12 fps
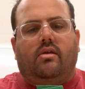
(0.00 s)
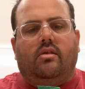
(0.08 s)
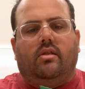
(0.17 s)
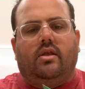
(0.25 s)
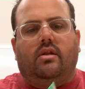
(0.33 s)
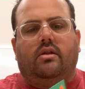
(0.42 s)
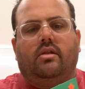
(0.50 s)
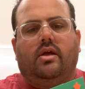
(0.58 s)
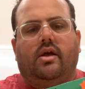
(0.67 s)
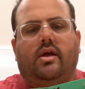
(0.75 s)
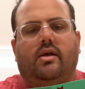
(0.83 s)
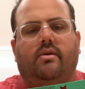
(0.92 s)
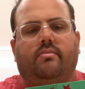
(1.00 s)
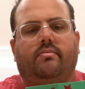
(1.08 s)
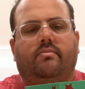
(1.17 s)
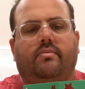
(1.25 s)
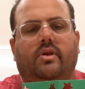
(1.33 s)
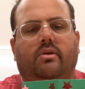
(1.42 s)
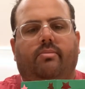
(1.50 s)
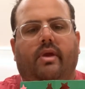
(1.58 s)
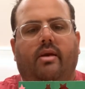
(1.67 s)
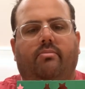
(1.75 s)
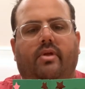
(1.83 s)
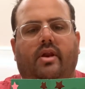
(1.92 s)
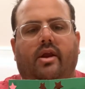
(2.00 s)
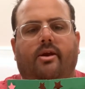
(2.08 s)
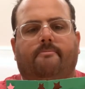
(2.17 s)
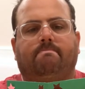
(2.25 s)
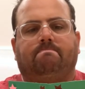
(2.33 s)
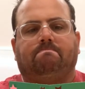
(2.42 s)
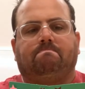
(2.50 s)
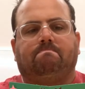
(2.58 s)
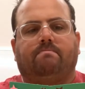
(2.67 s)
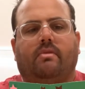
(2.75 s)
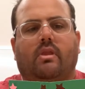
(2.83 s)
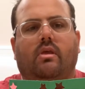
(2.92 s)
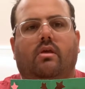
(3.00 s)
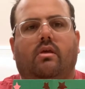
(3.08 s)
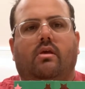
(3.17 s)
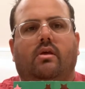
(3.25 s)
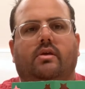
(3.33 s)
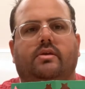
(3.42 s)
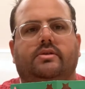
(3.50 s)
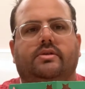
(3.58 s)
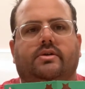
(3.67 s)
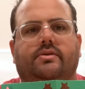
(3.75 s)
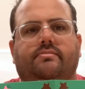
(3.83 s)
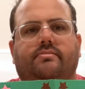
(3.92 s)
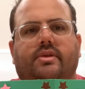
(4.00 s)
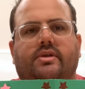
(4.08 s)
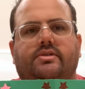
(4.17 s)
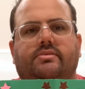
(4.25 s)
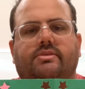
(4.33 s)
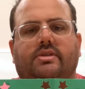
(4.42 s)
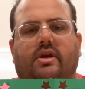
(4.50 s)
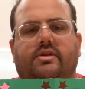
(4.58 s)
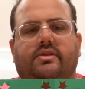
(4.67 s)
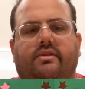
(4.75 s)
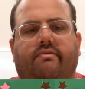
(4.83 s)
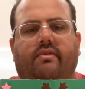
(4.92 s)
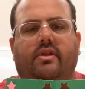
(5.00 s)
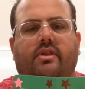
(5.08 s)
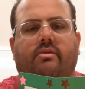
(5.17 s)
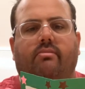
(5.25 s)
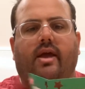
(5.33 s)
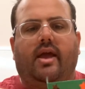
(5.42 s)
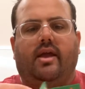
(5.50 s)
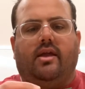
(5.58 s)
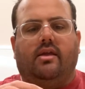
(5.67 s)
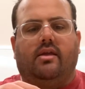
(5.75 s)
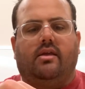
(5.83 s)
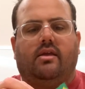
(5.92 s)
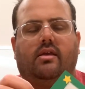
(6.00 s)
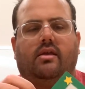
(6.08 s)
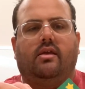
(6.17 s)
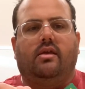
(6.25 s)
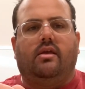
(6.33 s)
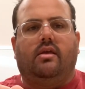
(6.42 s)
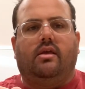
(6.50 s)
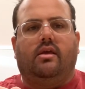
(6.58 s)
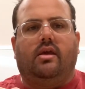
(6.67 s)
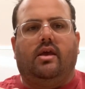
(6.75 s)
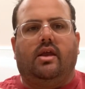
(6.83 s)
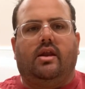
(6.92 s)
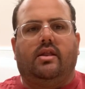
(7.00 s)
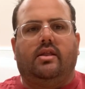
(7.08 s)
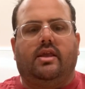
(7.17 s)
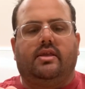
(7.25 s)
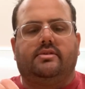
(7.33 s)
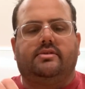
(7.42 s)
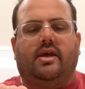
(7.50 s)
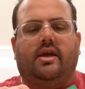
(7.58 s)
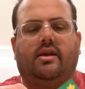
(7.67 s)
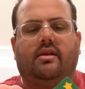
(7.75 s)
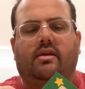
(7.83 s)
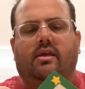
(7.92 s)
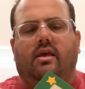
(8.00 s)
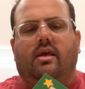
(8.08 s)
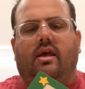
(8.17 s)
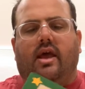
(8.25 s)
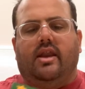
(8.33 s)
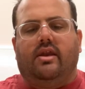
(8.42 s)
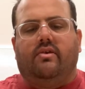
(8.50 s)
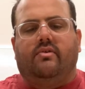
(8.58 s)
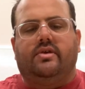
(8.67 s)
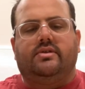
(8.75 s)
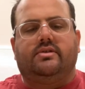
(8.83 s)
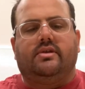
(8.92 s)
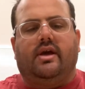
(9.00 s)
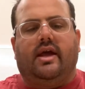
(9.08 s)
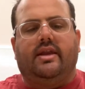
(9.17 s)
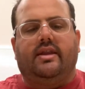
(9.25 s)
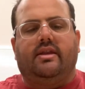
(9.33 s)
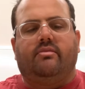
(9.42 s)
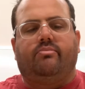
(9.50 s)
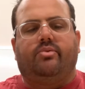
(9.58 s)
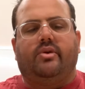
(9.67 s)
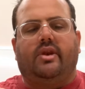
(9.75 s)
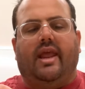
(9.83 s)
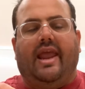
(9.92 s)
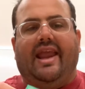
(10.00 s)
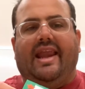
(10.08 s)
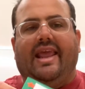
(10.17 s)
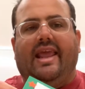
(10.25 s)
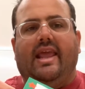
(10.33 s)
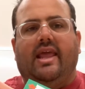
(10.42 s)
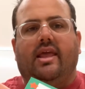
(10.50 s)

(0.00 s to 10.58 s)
little pamphlet here. So there's some stars in the front and the back and on the inside. And notice I didn't put any